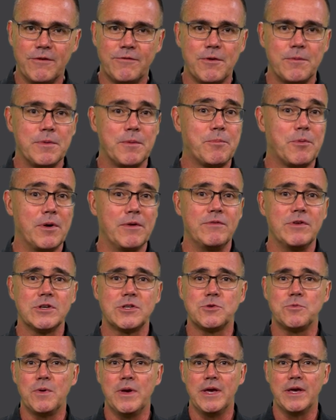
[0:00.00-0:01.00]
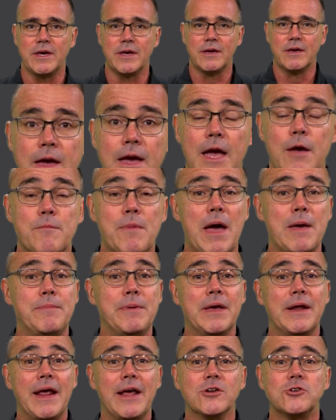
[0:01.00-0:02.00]
from the previous week. It might
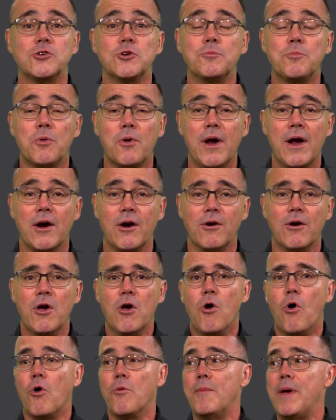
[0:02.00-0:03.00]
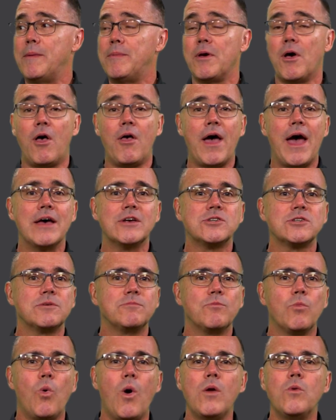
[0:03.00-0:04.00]
be an answered prayer, or maybe I'll ask,
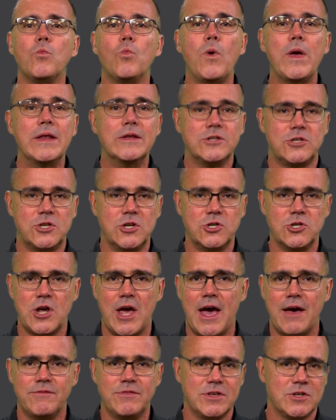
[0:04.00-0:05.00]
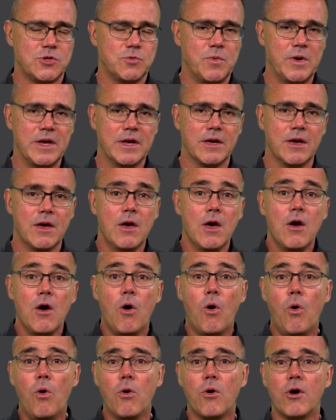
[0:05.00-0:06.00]
what wins did you have this week?
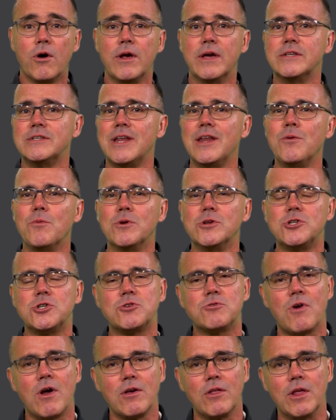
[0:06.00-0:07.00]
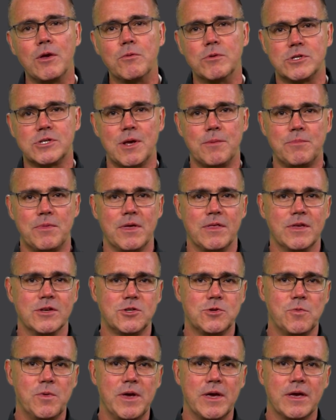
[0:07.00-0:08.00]
Or is anyone struggling with something
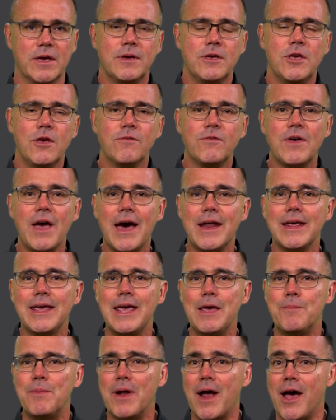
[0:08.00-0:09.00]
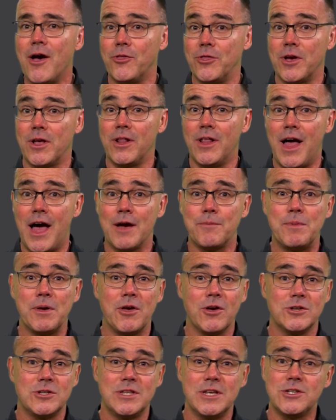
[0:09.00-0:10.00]
this week? You've got to keep an eye on the clock
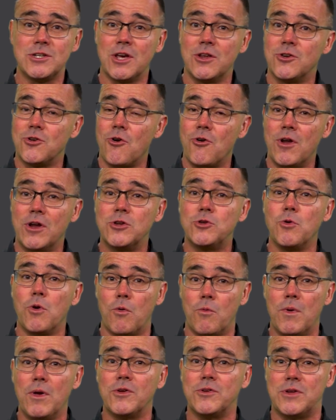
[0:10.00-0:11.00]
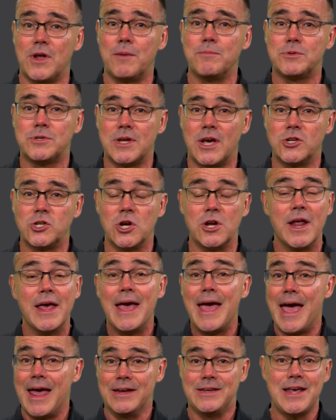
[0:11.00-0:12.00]
because this can turn into a real dump session
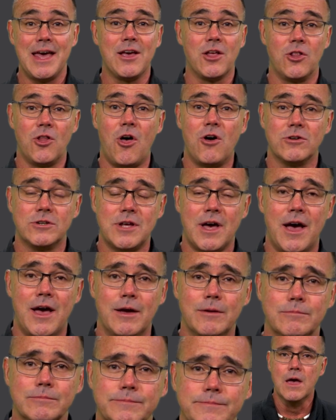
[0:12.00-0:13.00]
and take a long time.